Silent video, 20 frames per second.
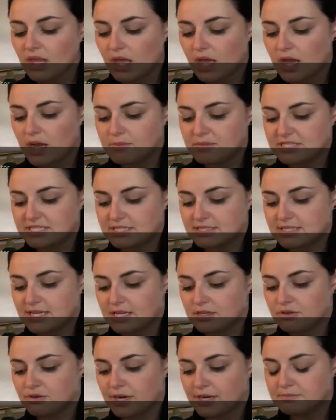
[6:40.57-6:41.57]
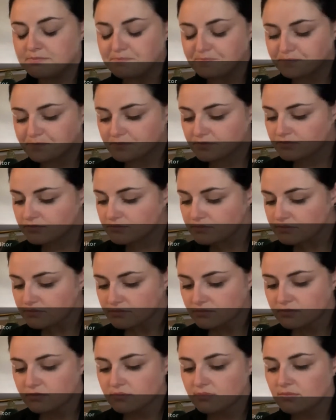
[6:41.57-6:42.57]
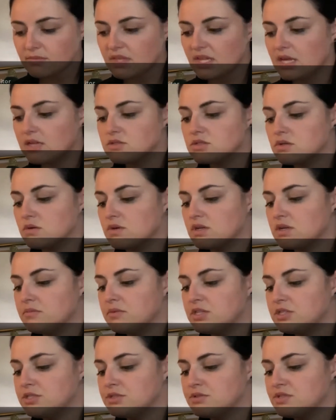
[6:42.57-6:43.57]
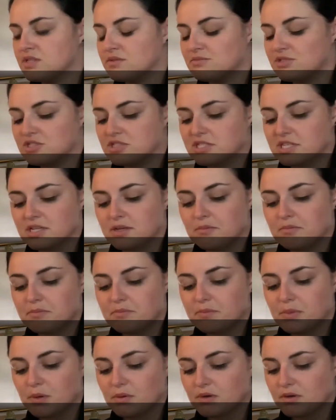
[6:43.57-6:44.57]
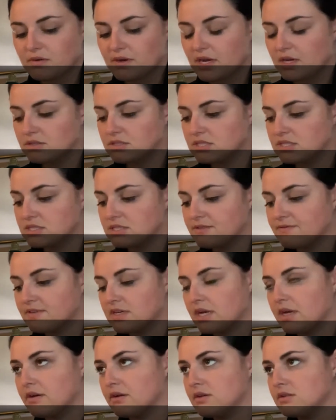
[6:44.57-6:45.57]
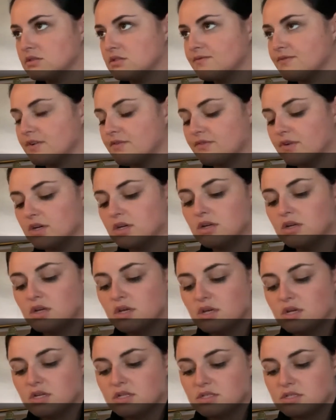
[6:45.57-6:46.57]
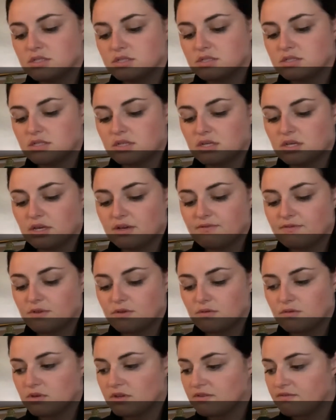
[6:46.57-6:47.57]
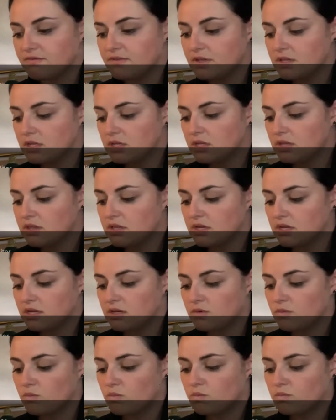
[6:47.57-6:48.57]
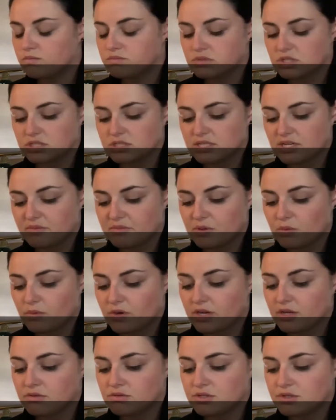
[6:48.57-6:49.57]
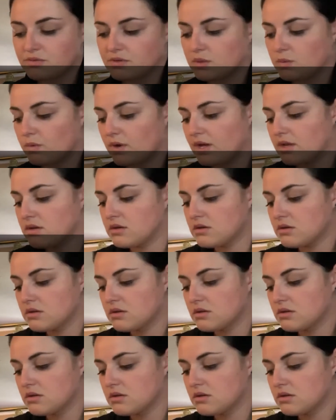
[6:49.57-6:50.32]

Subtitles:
It's a 10 gram. And so what I'm gonna do is I'm just gonna poke around in different areas of your foot to see if you can feel anything, and just tell me where you do and when.